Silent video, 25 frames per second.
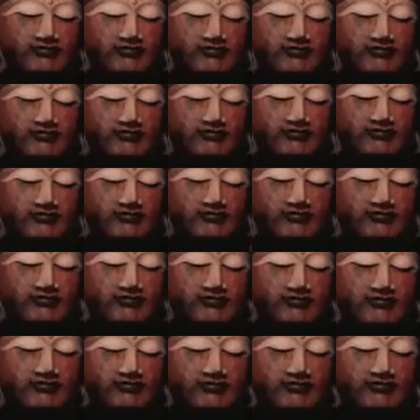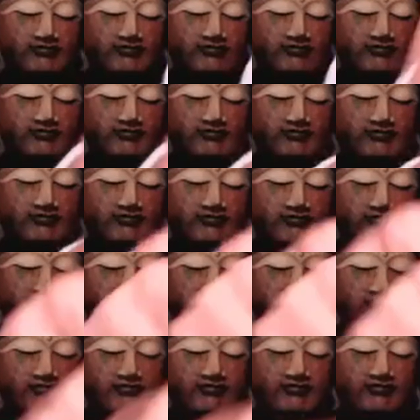
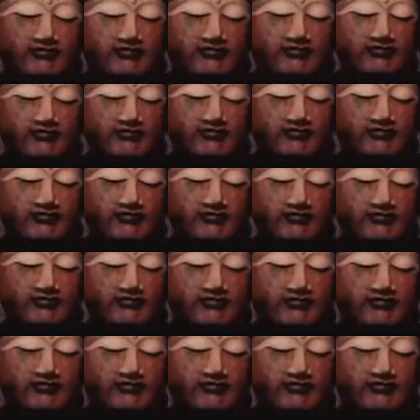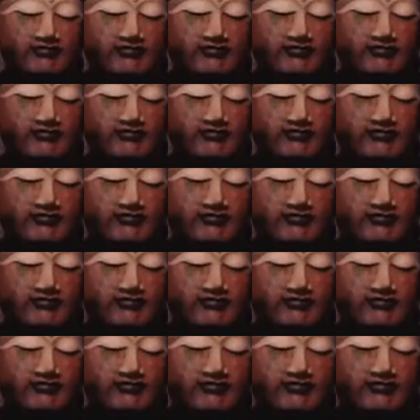
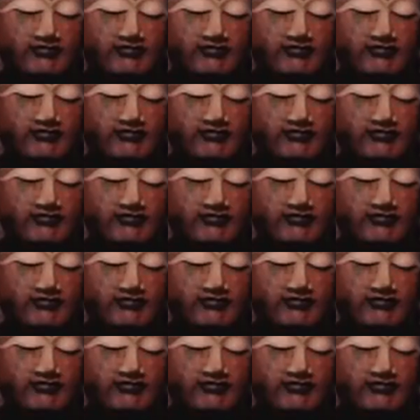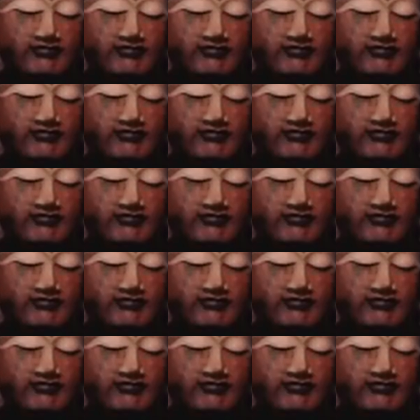(silent)